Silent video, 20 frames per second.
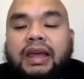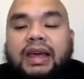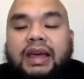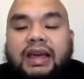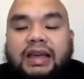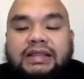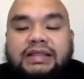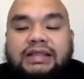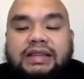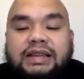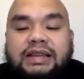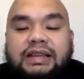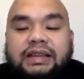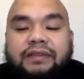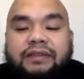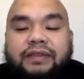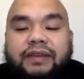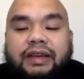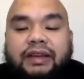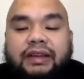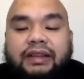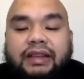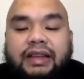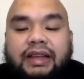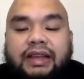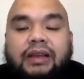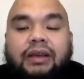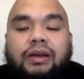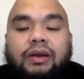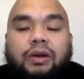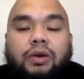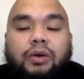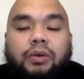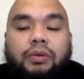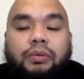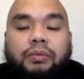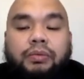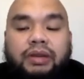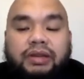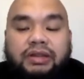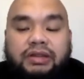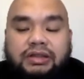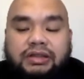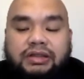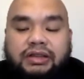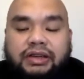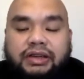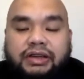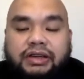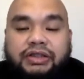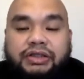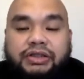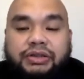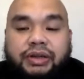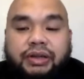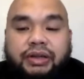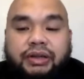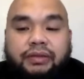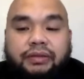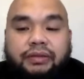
and significantly lower miscarriage rate.